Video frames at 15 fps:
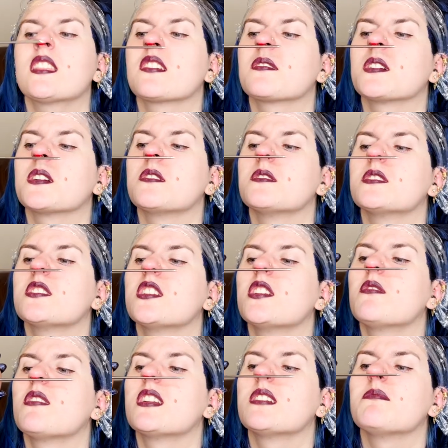through. So you
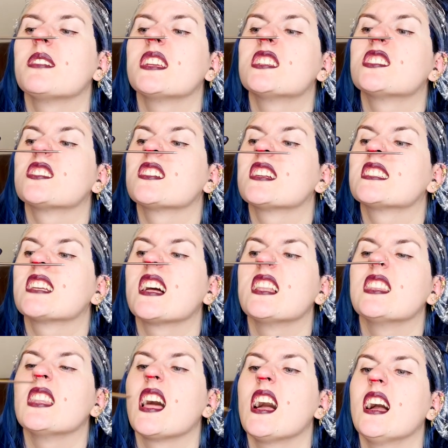wanna make sure it's
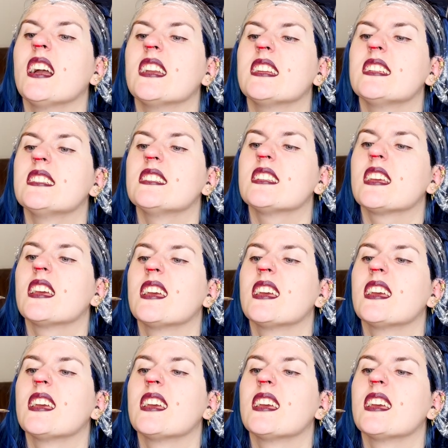aligned.